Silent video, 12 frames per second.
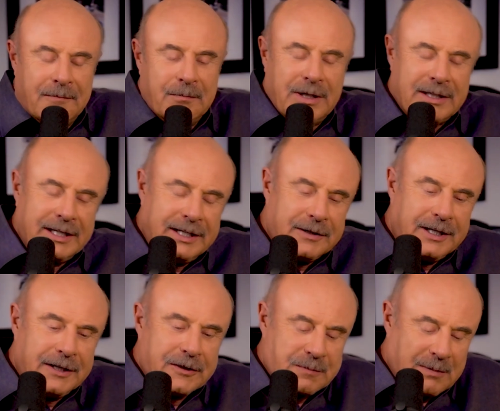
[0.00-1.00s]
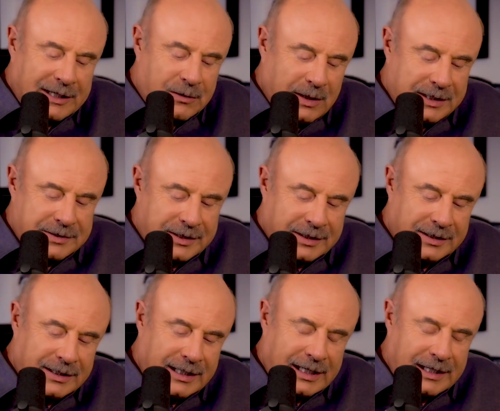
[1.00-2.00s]
But here's my question
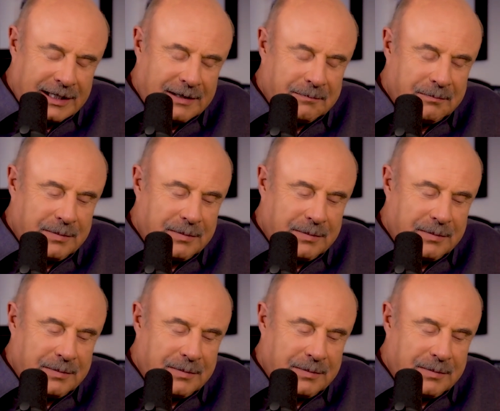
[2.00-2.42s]
mm.